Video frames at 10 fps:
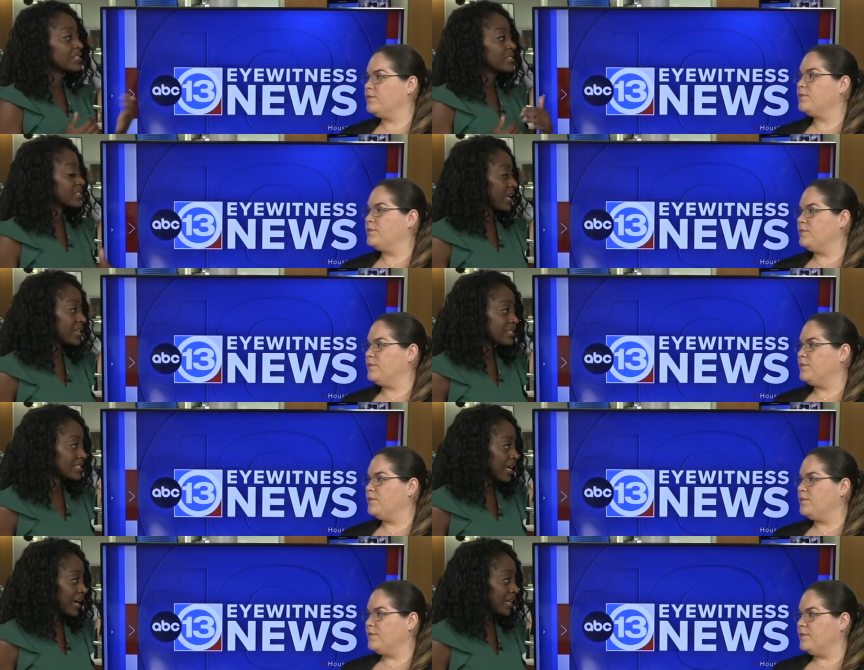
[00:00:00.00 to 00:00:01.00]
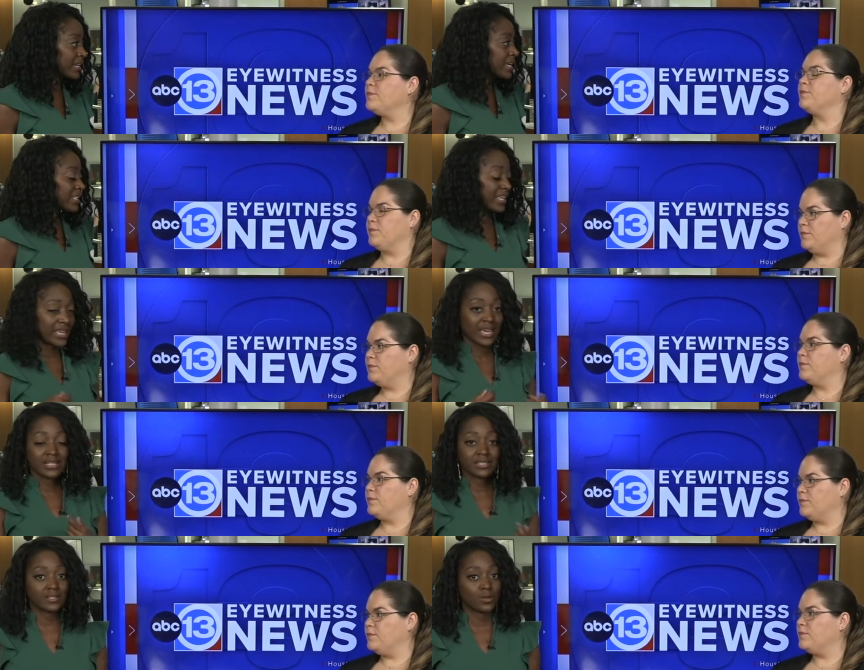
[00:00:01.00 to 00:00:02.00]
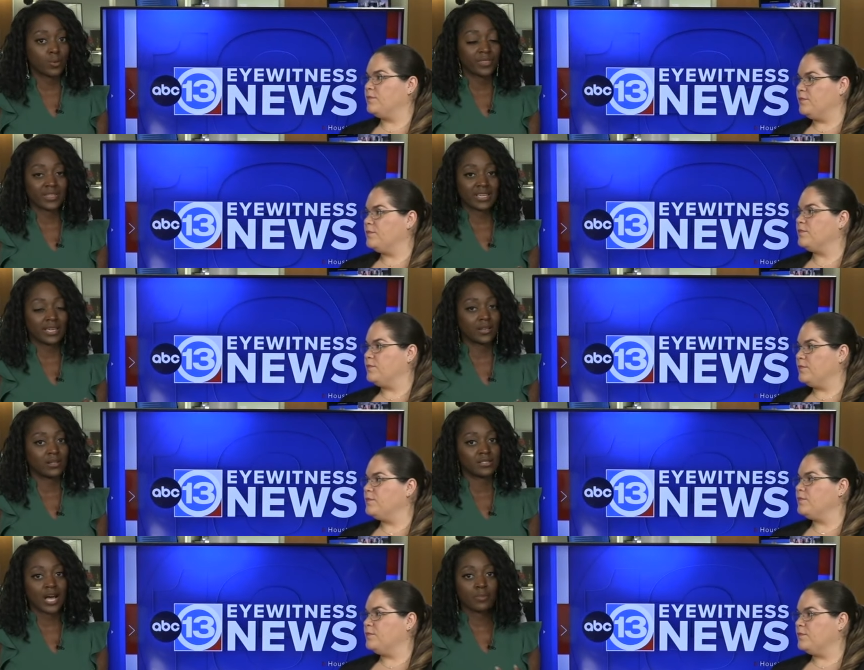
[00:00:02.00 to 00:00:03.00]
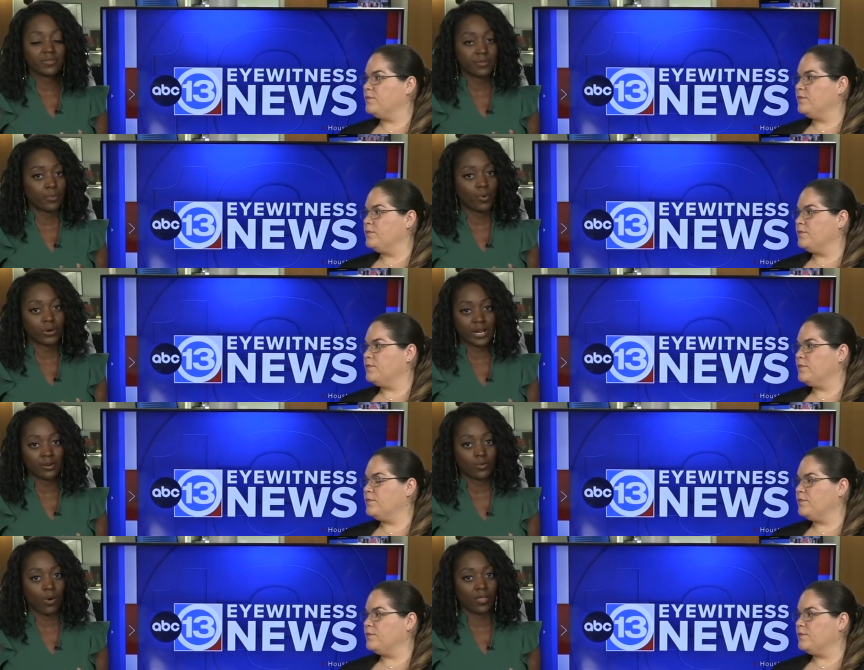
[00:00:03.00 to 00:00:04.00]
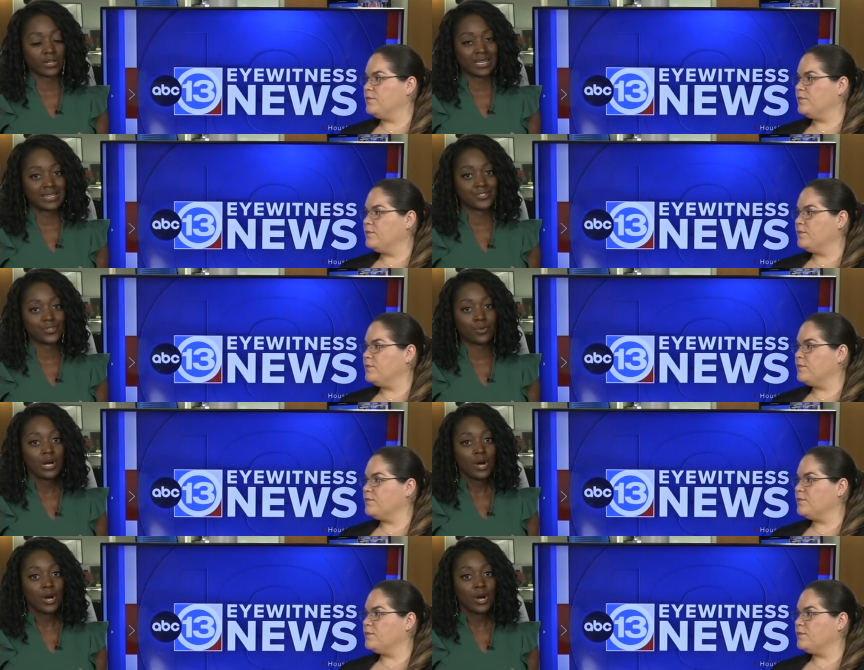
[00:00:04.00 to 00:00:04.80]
Speaker 1: to stay inside. They can't deal with the heat on top of the poor air quality. And so,